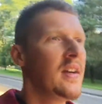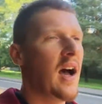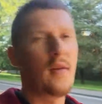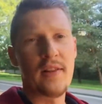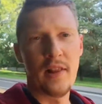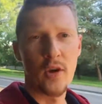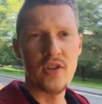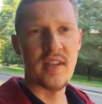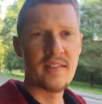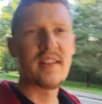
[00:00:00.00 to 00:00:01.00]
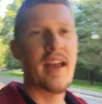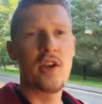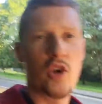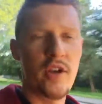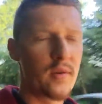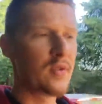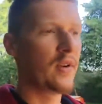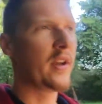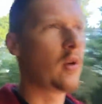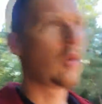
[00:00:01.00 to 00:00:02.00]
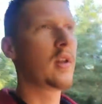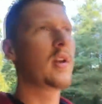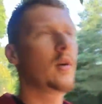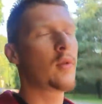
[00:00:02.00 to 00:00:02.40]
how it looks, and the nature here is really cool.